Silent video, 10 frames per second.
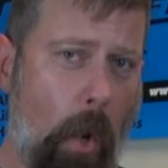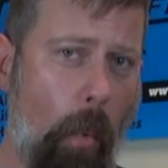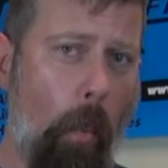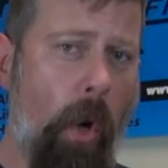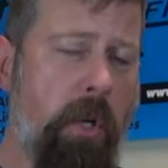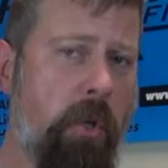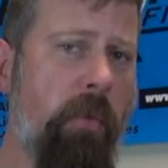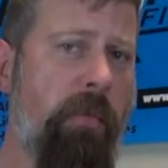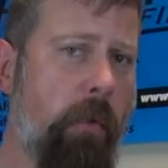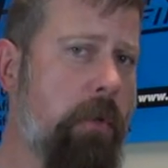what is your
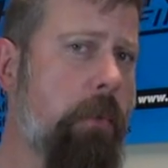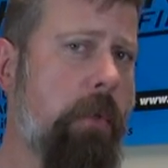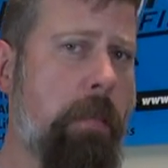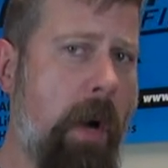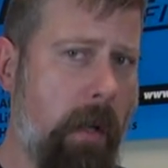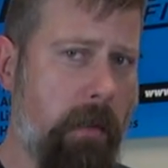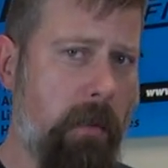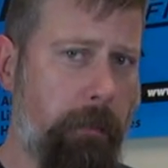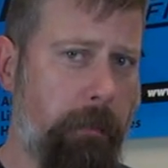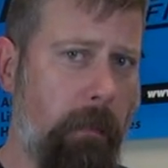first
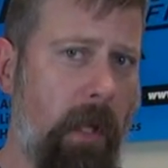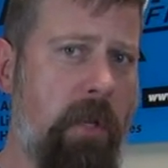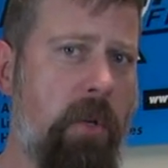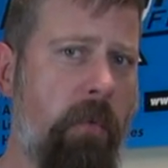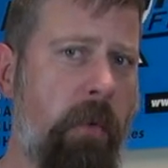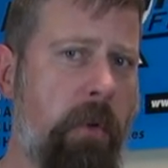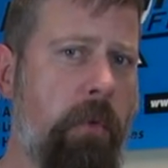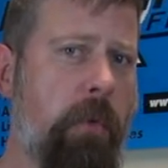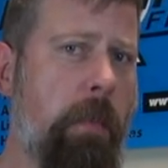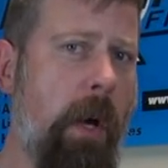response? Is your first
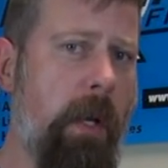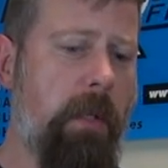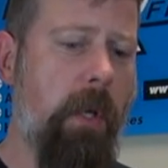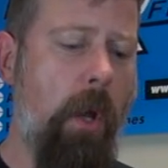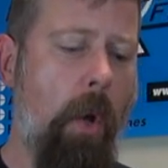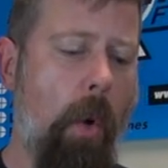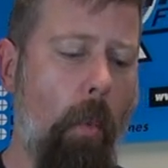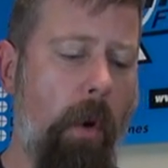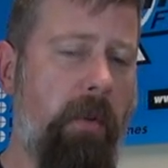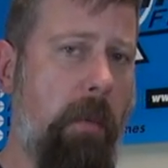response,
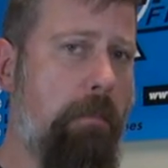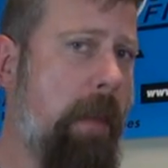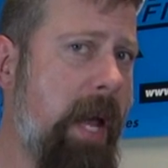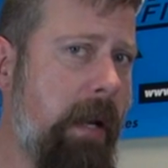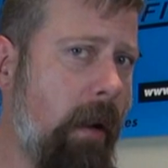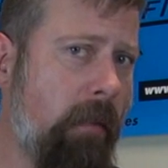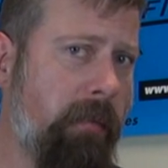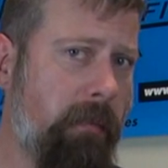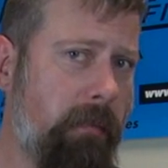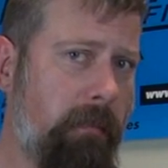what is it made
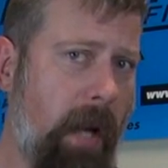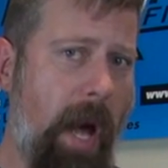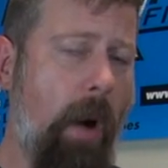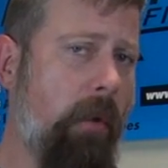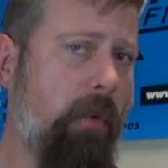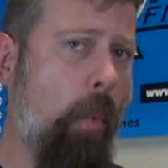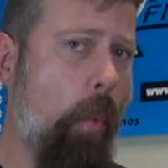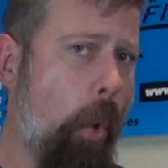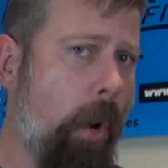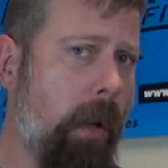of? How does it
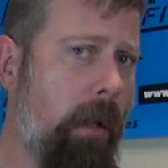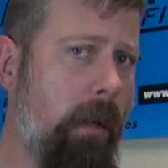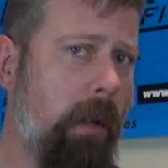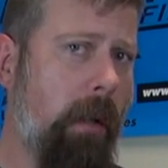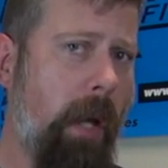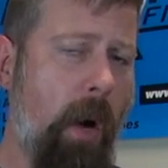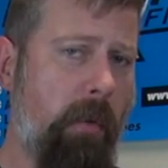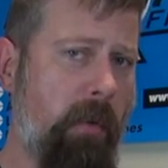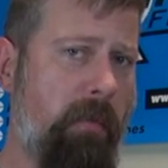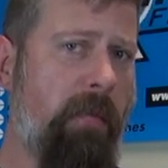work? How
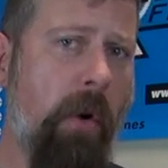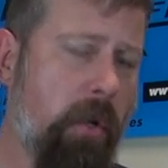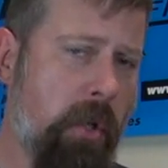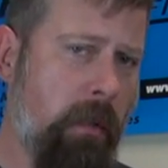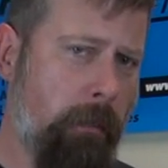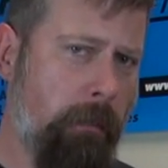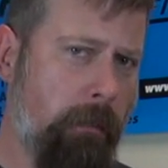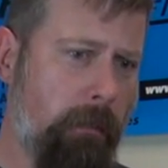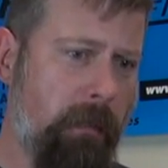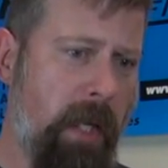does it function?
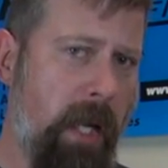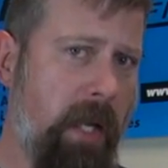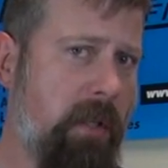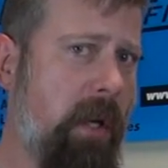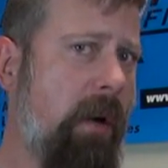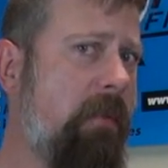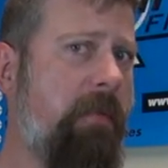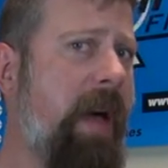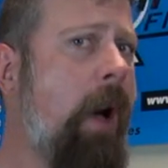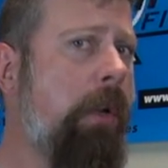Is it of
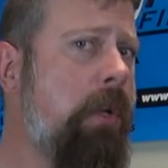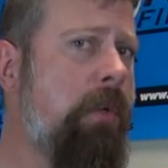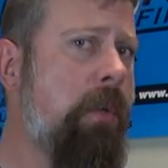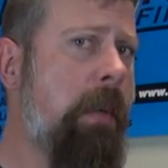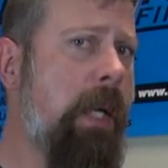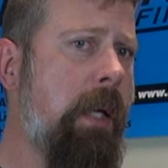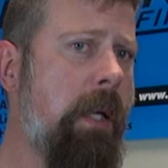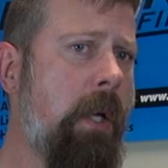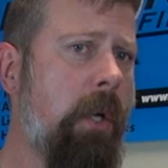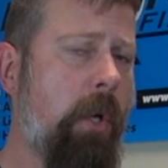value to me?
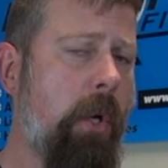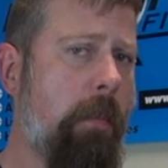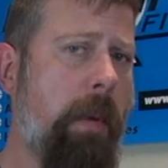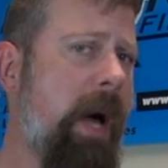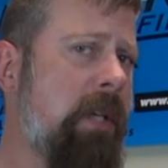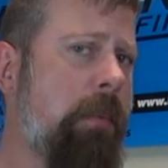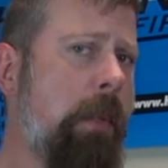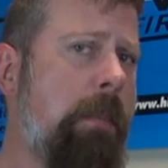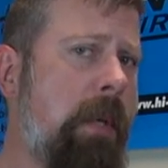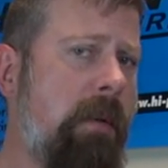Could it
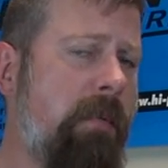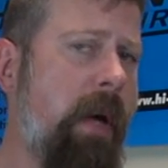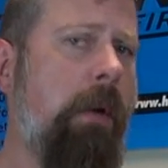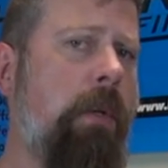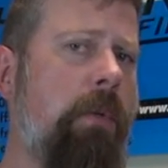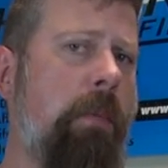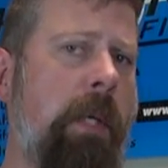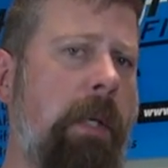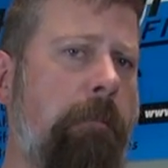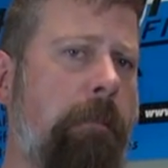possibly be of value to me?